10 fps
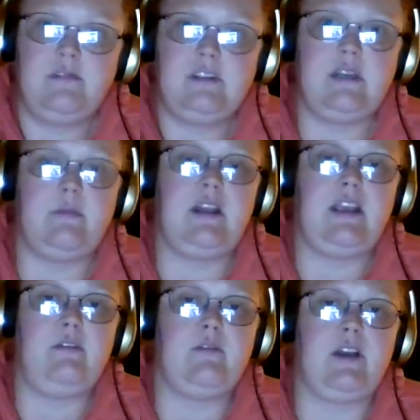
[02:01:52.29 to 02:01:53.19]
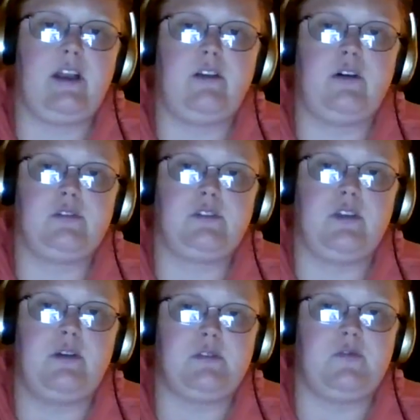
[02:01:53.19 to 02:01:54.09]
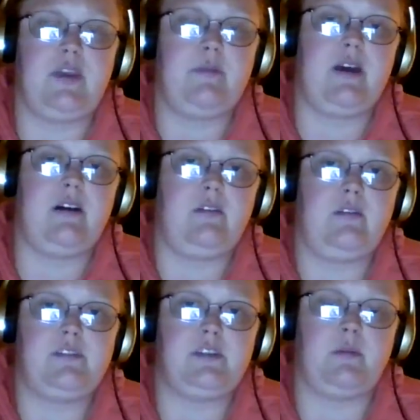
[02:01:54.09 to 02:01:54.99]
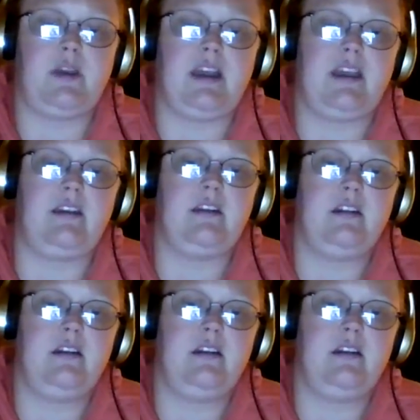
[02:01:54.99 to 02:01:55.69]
somebody you were very close to that was female, some kind.